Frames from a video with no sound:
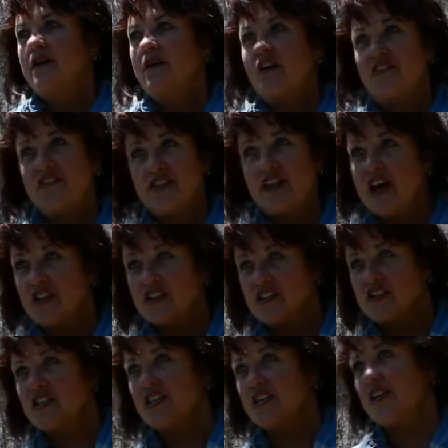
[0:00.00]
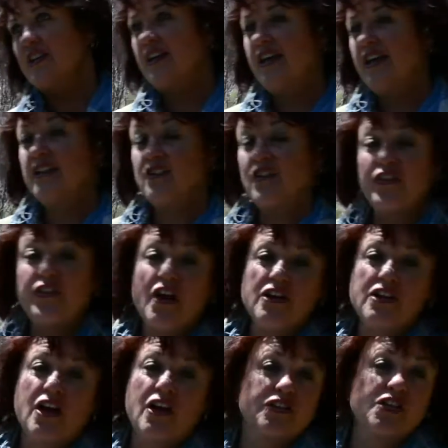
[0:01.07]
our theology, and
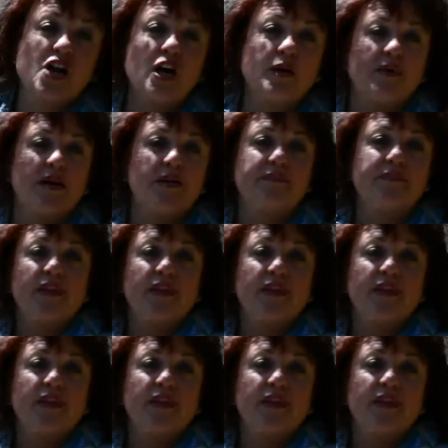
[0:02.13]
our dogma.